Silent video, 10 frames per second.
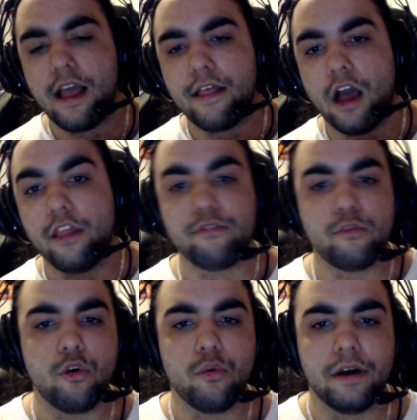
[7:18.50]
Another
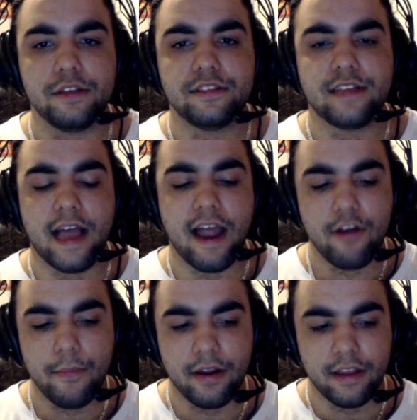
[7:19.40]
rule was that
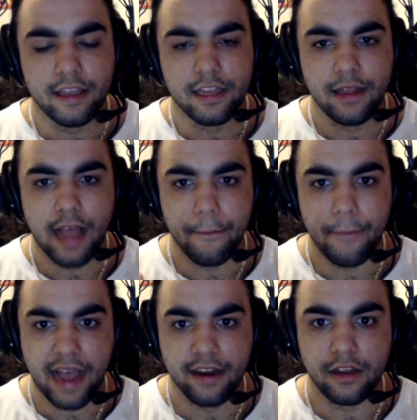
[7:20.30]
everybody can
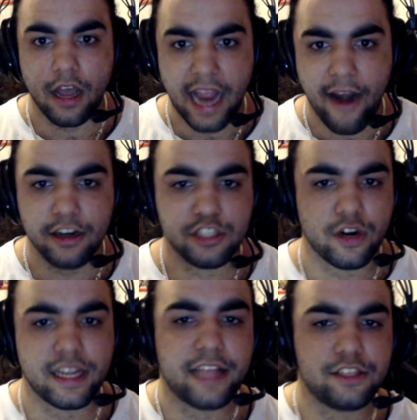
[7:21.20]
ban a character
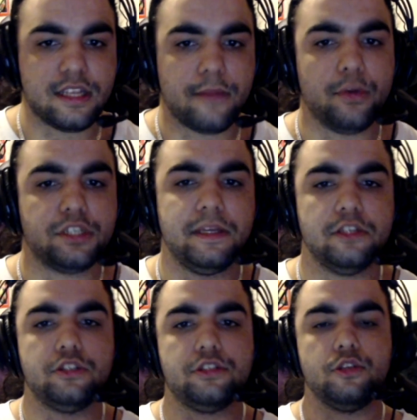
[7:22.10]
against them, which
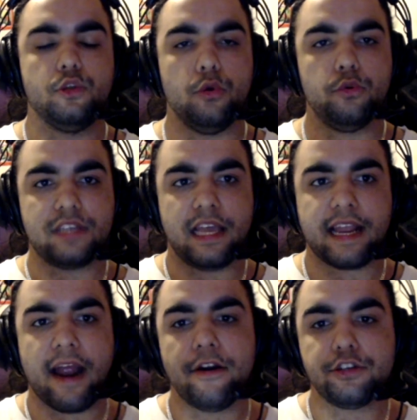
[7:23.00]
means you say a
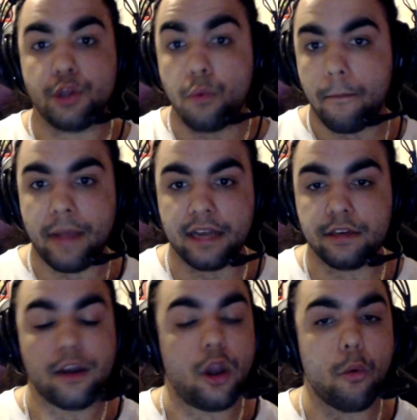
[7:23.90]
character you want banned,
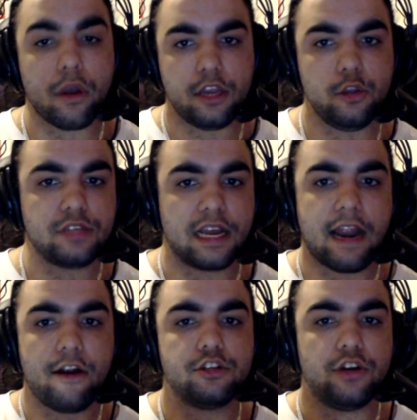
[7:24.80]
and no one can use that
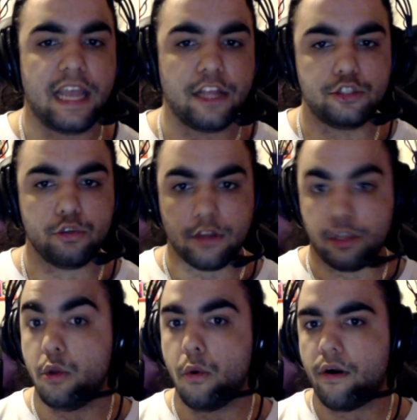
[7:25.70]
character against you.
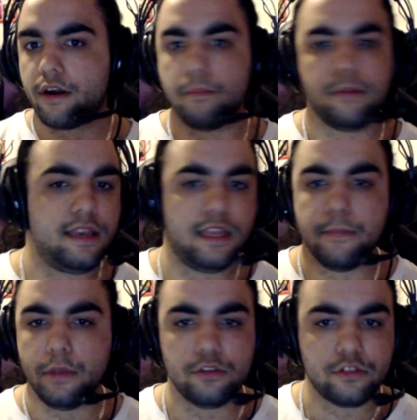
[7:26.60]
Like, you are completely
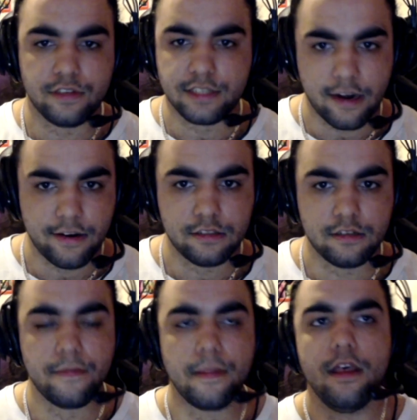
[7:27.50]
immune to this
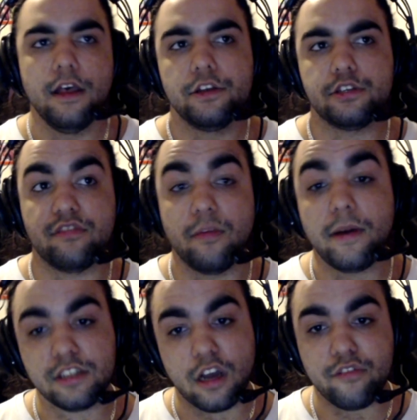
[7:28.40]
character. So for
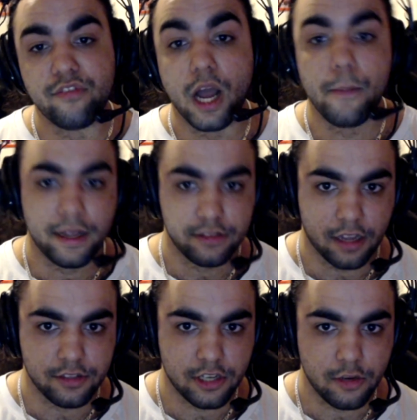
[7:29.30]
myself, I banned
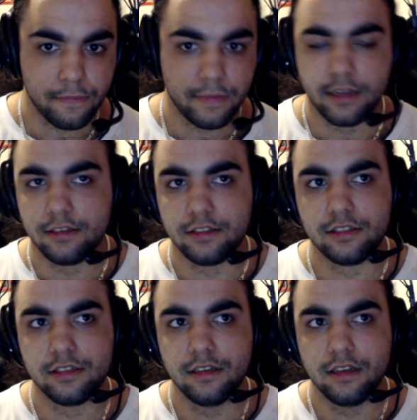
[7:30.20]
Danzo
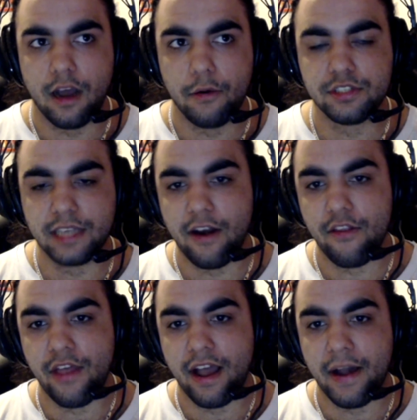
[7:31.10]
because I was
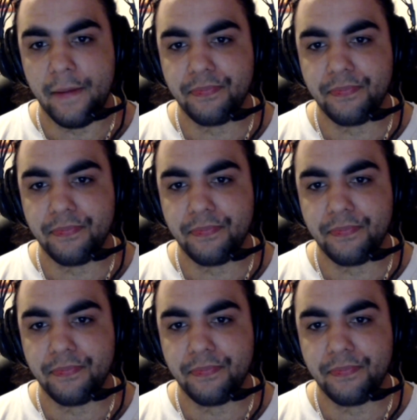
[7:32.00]
scared that